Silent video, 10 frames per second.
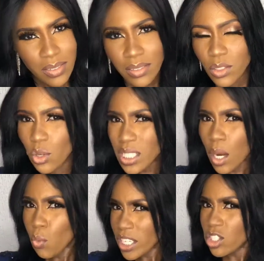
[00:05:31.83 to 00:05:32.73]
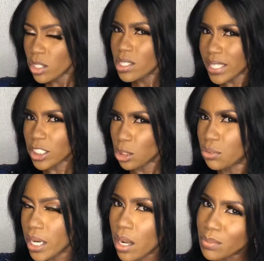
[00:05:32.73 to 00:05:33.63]
Those are questions that should
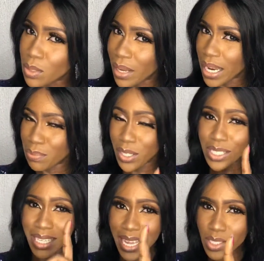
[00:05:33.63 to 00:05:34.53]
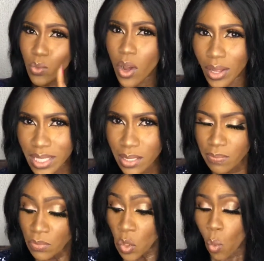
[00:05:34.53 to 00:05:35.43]
really come to mind, because guess what?
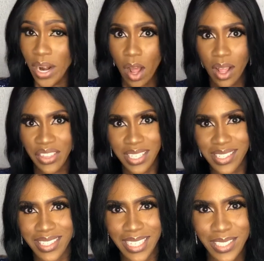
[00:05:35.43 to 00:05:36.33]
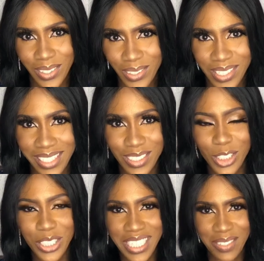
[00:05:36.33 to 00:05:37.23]
When all this settles,
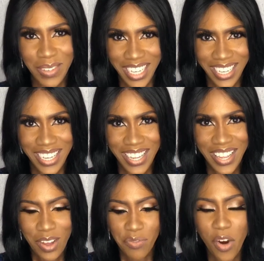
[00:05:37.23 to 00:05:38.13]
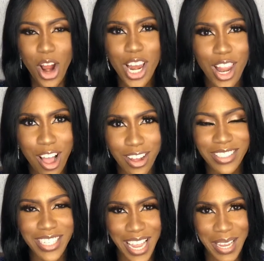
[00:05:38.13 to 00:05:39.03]
trust me, for a
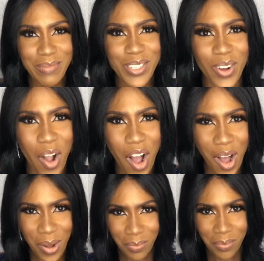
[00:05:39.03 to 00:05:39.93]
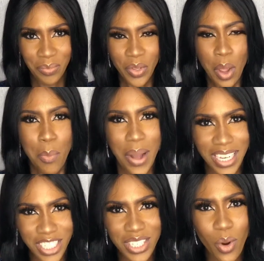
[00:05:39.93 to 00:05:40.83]
long time to come,
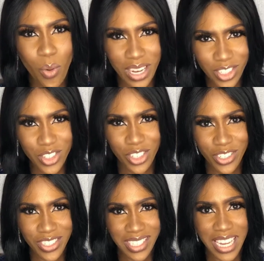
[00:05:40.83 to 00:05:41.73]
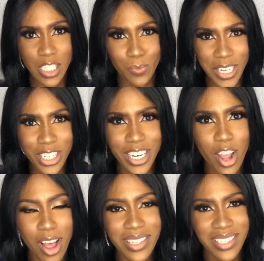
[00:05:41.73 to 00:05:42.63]
pageant questions, especially
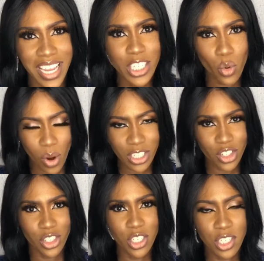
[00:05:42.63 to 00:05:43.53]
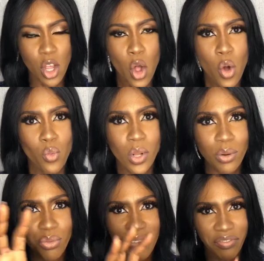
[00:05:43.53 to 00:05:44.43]
on-stage questions, will
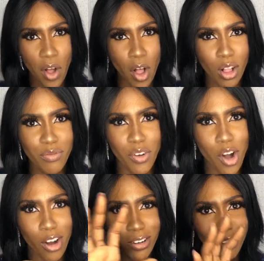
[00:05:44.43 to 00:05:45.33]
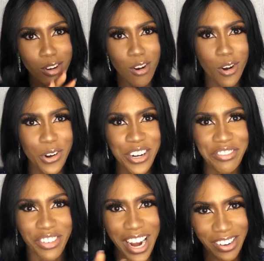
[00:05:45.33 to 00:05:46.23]
revolve on
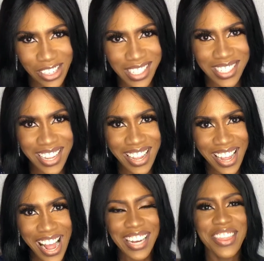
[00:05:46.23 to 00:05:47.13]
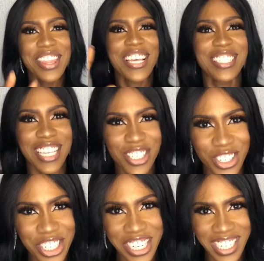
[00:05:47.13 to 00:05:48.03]
coronavirus and things
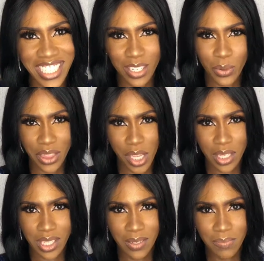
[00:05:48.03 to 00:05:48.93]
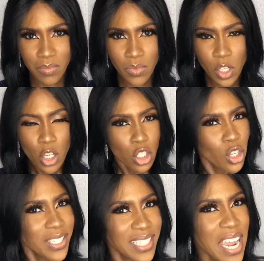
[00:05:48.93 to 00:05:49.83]
associated with it.
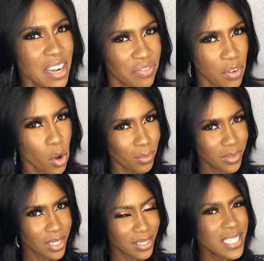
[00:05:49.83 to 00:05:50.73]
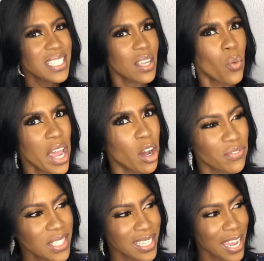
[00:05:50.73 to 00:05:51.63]
So stay informed. This is a way of
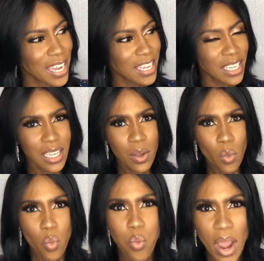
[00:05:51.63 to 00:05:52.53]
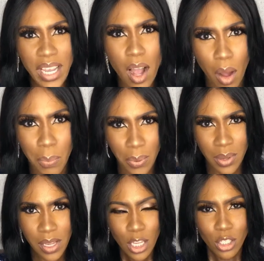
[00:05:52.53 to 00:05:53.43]
saying, wake up,
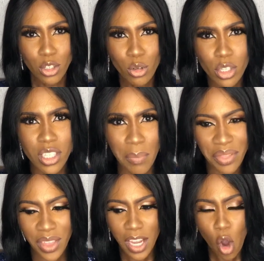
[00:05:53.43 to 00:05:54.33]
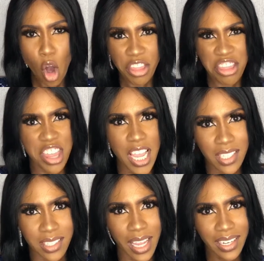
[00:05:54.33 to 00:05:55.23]
do something or
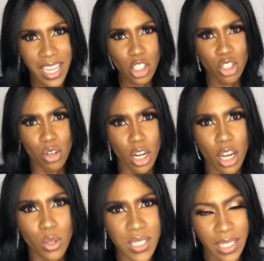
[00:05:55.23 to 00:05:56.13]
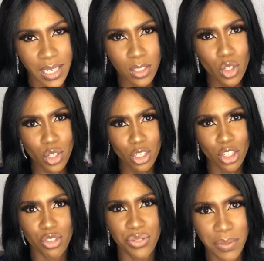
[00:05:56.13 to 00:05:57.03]
things that get you closer to your
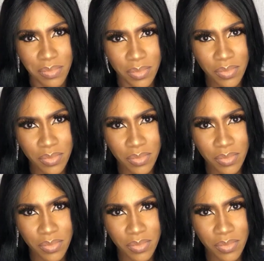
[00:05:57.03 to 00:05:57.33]
dream.